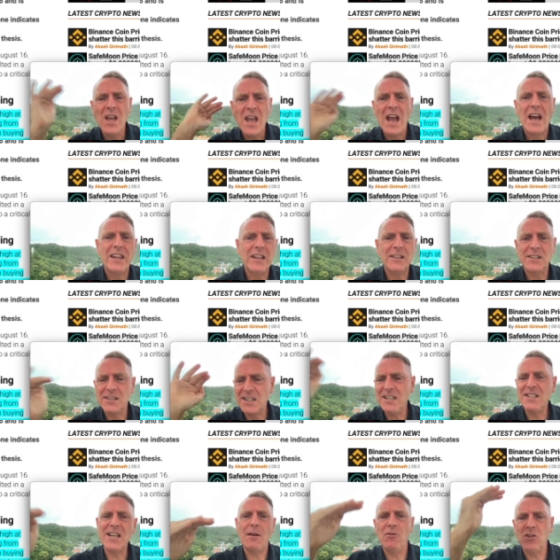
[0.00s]
And then since
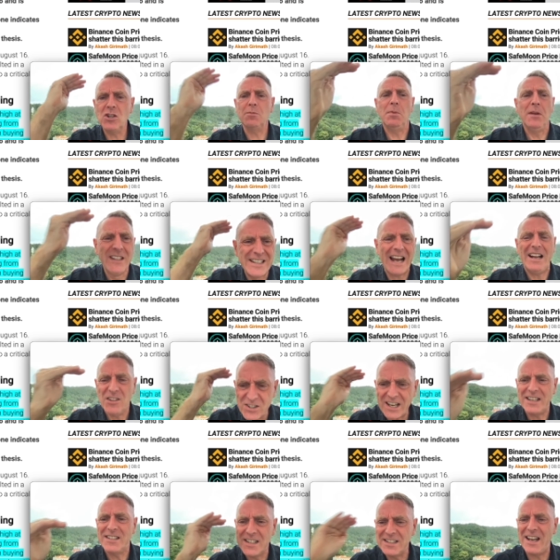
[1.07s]
then, we've just been
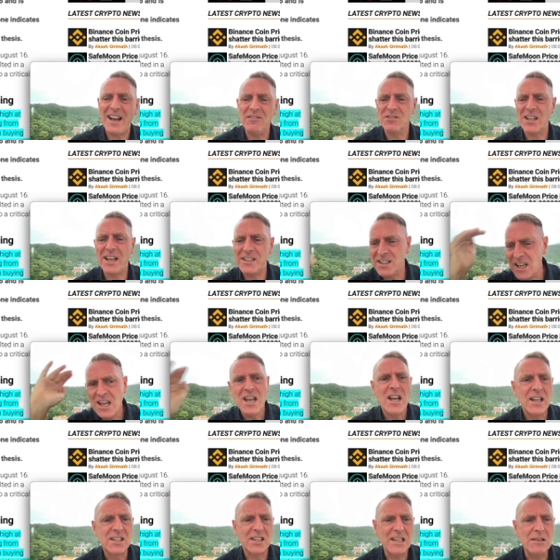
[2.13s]
downsizing. It
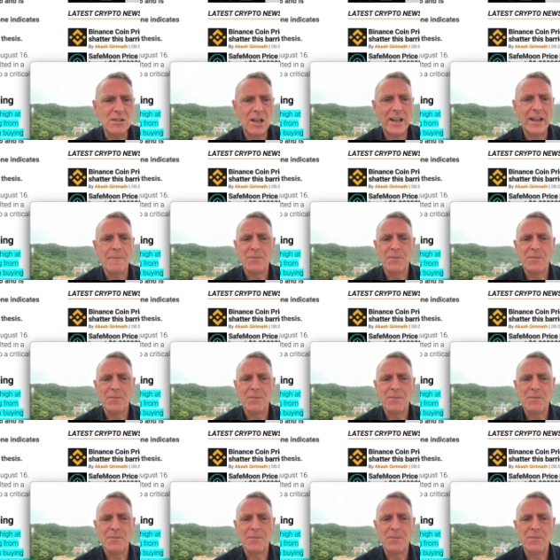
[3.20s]
seems like,